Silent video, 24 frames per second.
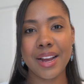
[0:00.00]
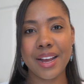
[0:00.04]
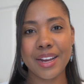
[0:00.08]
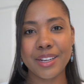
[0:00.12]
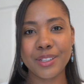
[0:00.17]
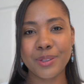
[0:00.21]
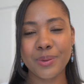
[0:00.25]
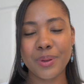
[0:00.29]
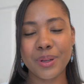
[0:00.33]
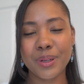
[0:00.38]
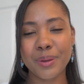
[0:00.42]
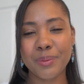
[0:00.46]

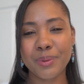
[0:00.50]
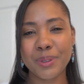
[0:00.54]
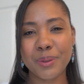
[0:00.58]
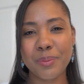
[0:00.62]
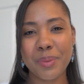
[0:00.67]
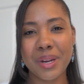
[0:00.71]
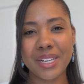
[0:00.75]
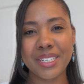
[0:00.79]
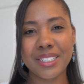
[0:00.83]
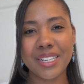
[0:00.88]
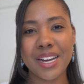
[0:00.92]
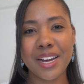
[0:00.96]
guys, welcome to
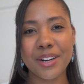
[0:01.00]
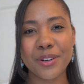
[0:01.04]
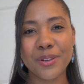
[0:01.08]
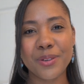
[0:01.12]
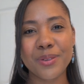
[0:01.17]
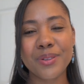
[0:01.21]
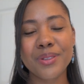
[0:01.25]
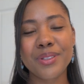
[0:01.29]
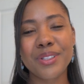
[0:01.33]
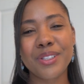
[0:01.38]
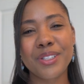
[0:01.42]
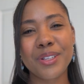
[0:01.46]
my
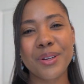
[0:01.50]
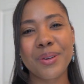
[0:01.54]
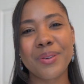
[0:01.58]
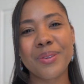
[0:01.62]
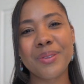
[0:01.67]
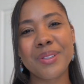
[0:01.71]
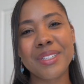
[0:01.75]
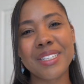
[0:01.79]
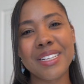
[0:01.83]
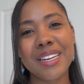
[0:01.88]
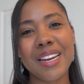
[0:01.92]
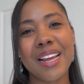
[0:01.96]
channel. So
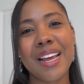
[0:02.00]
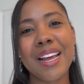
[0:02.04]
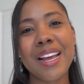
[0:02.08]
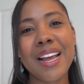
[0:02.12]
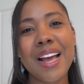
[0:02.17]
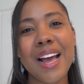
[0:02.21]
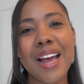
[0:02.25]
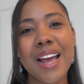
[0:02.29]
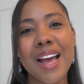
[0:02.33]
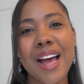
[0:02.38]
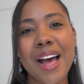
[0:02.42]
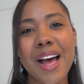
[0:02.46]
today
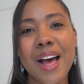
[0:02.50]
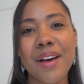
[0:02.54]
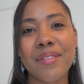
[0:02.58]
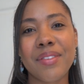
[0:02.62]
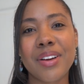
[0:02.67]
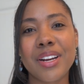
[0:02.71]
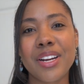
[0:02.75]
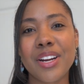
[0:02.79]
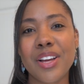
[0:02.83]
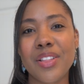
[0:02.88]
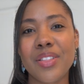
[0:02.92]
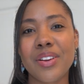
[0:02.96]
I have
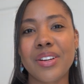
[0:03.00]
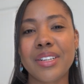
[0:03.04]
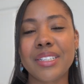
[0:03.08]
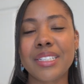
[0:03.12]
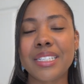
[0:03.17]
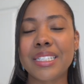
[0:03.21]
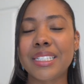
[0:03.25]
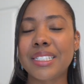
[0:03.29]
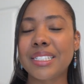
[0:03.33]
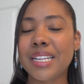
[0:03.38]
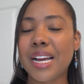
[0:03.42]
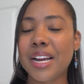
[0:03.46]
another
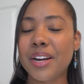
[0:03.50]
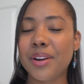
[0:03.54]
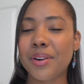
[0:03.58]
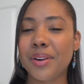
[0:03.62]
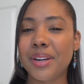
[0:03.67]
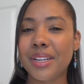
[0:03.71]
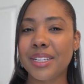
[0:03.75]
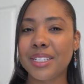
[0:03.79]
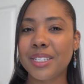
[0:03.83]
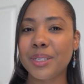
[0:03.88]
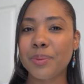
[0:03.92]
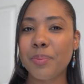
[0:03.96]
designer
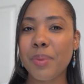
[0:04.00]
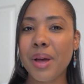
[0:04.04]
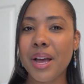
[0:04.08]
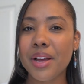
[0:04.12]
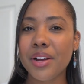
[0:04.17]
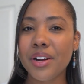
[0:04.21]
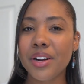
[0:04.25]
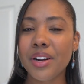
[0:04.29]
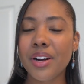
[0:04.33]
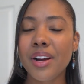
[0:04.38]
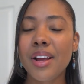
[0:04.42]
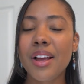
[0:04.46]

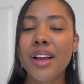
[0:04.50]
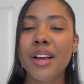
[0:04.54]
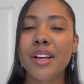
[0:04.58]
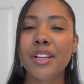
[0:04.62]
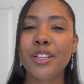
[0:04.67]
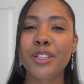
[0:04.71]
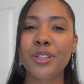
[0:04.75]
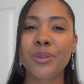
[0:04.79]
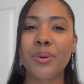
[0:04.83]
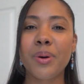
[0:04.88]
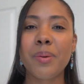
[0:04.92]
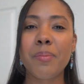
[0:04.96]
inspire
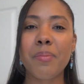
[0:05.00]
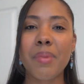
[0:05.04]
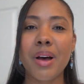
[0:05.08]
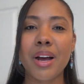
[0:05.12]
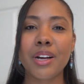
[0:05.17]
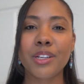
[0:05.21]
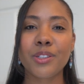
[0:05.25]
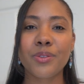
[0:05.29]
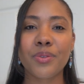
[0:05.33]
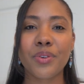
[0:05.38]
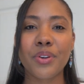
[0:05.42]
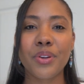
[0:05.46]
to
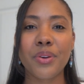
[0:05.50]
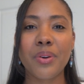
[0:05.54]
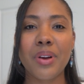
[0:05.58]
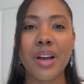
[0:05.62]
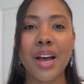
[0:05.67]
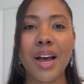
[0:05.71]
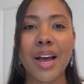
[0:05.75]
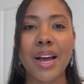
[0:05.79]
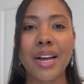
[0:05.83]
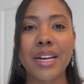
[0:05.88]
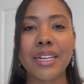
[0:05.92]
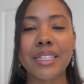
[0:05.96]
unbox for you
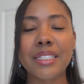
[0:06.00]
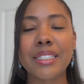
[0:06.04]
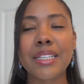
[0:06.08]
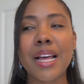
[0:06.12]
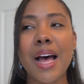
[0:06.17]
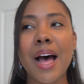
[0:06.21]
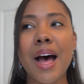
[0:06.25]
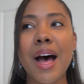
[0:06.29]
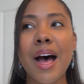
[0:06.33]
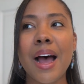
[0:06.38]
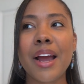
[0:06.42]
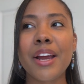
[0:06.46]
guys.
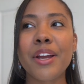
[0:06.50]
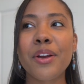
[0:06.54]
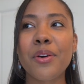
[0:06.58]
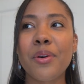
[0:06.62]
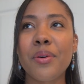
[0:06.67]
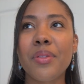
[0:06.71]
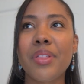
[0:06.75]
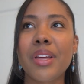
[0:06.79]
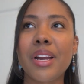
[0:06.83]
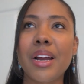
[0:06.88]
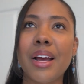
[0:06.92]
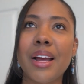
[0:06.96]
I
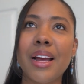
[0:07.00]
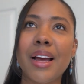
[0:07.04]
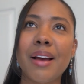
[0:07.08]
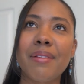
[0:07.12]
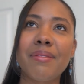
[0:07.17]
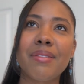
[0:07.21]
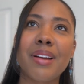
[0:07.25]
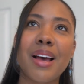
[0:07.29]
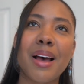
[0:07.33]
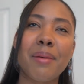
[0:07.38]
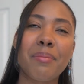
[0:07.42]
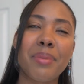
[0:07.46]
know that I have
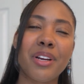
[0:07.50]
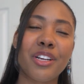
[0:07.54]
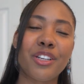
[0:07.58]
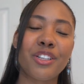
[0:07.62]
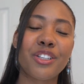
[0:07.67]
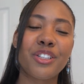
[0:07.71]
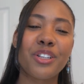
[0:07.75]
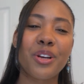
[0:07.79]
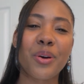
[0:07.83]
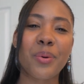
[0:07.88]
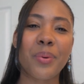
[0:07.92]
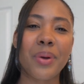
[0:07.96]
not been
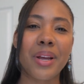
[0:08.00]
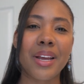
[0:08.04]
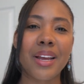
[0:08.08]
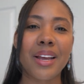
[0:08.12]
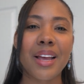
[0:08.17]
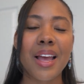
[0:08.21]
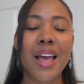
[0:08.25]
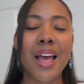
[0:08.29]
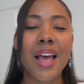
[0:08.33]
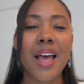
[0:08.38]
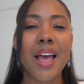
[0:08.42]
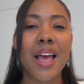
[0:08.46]

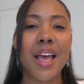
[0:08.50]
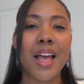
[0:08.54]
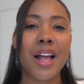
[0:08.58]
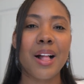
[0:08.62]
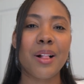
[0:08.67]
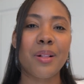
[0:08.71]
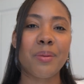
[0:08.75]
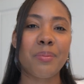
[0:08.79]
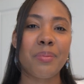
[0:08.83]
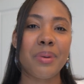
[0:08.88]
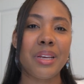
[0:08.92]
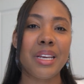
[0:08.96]
showing
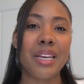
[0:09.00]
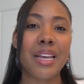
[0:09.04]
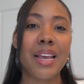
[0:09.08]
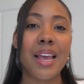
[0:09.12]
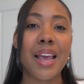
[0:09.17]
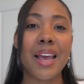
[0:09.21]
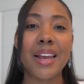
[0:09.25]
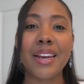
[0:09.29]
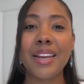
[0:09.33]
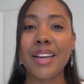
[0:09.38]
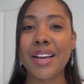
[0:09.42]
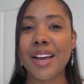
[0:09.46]
LB
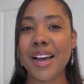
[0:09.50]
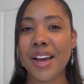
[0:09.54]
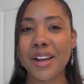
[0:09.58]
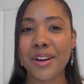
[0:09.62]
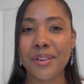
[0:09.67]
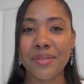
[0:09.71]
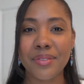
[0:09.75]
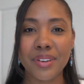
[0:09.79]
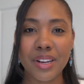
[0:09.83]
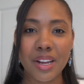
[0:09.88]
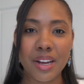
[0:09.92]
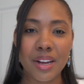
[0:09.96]
any kind
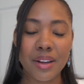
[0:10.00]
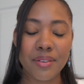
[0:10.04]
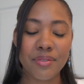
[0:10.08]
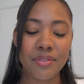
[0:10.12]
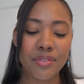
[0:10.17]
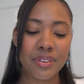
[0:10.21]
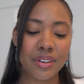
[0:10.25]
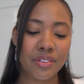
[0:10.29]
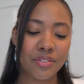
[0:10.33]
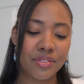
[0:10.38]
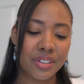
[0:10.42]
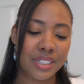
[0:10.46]
of love
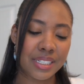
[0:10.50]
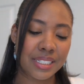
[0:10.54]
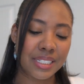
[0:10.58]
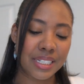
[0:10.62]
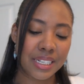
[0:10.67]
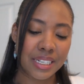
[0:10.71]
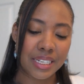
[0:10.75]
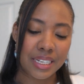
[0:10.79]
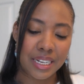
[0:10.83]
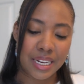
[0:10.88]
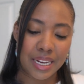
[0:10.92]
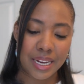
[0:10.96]

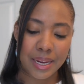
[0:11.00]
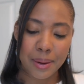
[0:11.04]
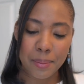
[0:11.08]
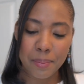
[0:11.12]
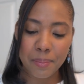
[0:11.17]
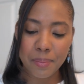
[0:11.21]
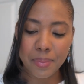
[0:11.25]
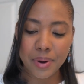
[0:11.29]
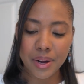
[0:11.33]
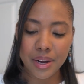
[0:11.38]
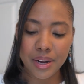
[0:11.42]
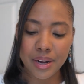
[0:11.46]
recently,
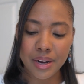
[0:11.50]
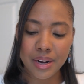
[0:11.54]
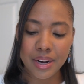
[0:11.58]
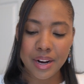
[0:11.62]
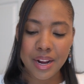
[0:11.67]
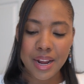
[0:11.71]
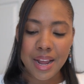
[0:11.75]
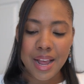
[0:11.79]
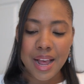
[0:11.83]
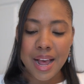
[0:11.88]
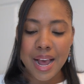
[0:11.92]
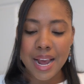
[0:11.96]
but
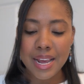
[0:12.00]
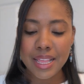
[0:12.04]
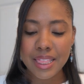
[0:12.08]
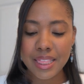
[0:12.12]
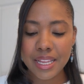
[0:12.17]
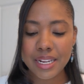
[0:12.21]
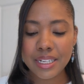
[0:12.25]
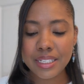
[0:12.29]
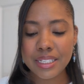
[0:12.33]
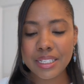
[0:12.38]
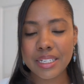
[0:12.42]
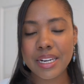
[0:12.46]
I
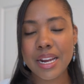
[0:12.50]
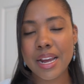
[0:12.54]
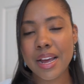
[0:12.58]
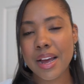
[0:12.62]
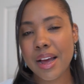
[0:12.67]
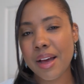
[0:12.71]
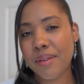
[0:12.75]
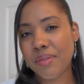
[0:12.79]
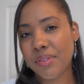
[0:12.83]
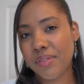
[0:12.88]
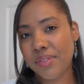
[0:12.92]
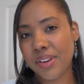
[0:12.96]
think today I
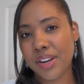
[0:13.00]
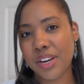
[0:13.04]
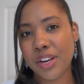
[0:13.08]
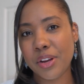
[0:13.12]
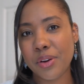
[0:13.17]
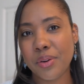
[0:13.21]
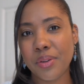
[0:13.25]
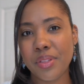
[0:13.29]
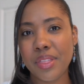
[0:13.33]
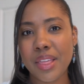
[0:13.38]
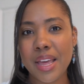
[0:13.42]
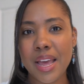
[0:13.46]
have a
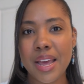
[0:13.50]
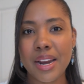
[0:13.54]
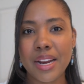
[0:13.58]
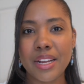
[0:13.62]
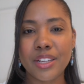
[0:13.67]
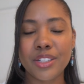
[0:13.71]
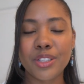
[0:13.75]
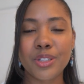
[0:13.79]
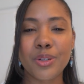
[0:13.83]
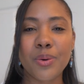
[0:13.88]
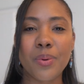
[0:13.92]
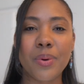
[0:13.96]
video that
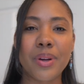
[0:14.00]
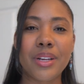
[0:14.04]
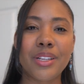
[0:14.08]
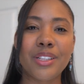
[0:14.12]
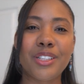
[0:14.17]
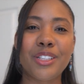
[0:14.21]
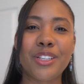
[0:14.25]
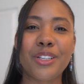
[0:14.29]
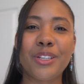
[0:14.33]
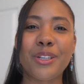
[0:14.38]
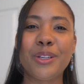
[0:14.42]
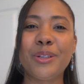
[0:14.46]
is going
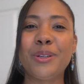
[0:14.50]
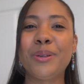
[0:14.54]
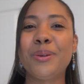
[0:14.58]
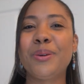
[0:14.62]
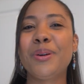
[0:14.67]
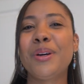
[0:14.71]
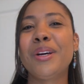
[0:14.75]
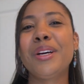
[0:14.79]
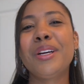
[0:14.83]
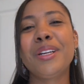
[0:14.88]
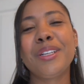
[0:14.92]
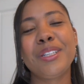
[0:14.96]
to
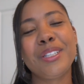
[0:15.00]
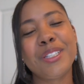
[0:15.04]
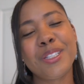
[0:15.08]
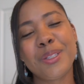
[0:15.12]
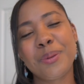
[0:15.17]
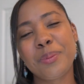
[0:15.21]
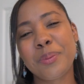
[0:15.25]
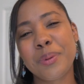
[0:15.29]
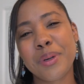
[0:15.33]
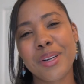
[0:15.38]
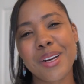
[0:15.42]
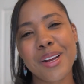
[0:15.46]

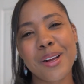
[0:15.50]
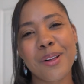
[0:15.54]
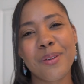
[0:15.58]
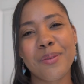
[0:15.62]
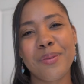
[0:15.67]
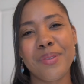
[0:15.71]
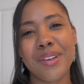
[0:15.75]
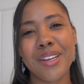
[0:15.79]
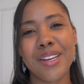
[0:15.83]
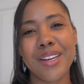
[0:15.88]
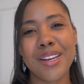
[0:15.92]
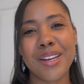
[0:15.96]
just put
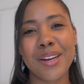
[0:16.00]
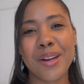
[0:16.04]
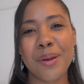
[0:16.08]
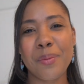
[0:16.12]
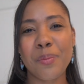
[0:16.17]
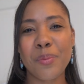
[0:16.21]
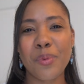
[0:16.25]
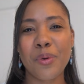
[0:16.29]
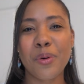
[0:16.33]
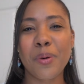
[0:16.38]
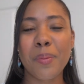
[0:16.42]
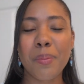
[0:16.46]
LB in a
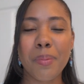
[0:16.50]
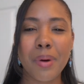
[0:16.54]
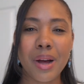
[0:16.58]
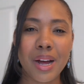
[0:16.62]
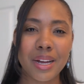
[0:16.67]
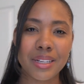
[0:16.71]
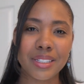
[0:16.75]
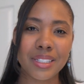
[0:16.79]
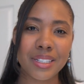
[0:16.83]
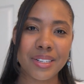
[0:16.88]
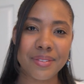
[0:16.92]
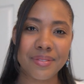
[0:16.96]
more
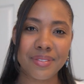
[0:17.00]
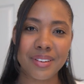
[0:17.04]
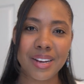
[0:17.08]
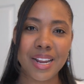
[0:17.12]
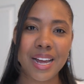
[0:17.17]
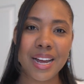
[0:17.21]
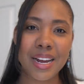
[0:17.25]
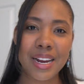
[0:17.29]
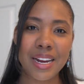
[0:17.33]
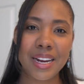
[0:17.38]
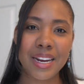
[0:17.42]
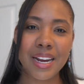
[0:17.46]
positive
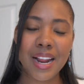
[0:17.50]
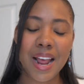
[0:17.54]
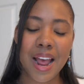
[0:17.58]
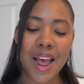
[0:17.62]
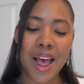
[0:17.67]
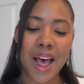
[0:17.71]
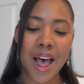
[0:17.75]
light.